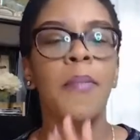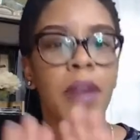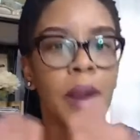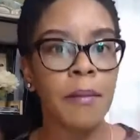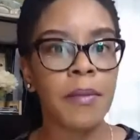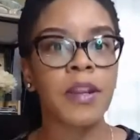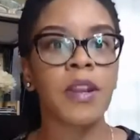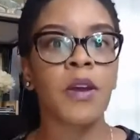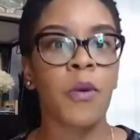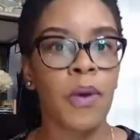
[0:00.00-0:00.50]
but
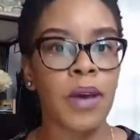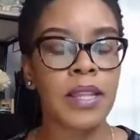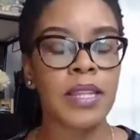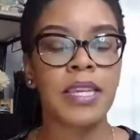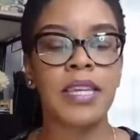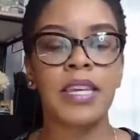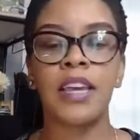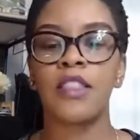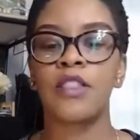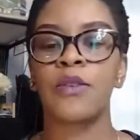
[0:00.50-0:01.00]
I'm going to
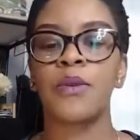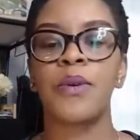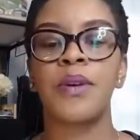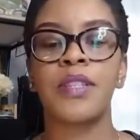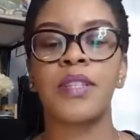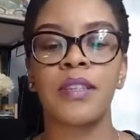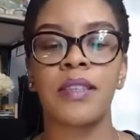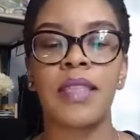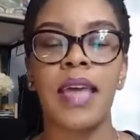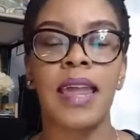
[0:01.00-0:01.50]
quickly get
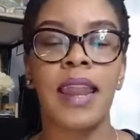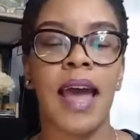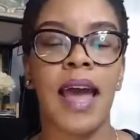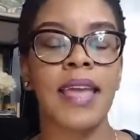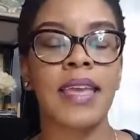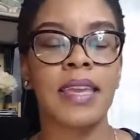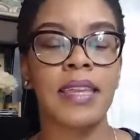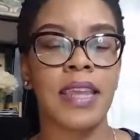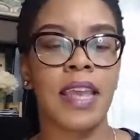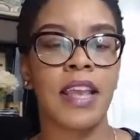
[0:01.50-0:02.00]
through it so that
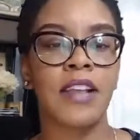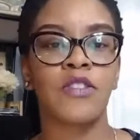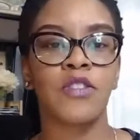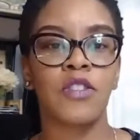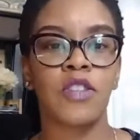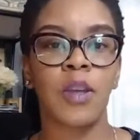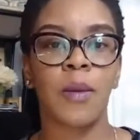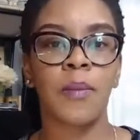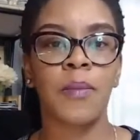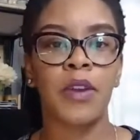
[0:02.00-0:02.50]
I can
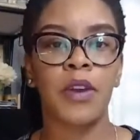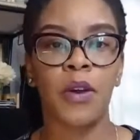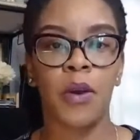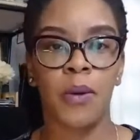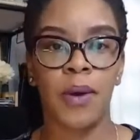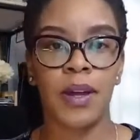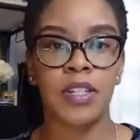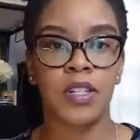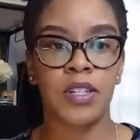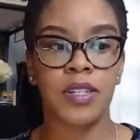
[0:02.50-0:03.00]
answer some of your
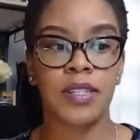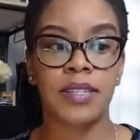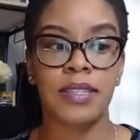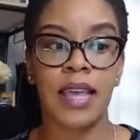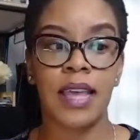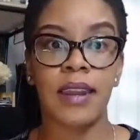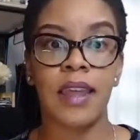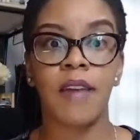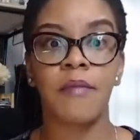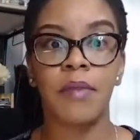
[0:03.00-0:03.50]

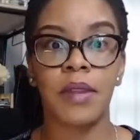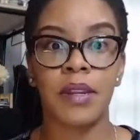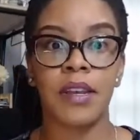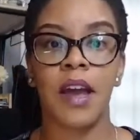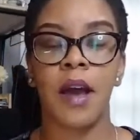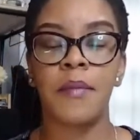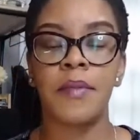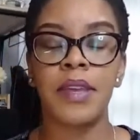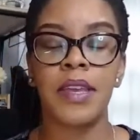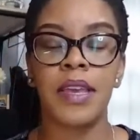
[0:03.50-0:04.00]
questions that have
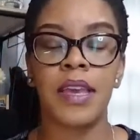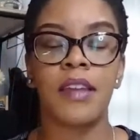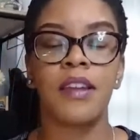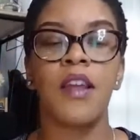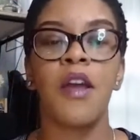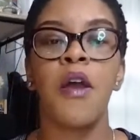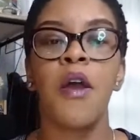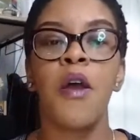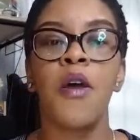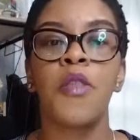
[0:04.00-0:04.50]
been coming
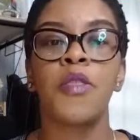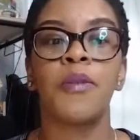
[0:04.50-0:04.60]
in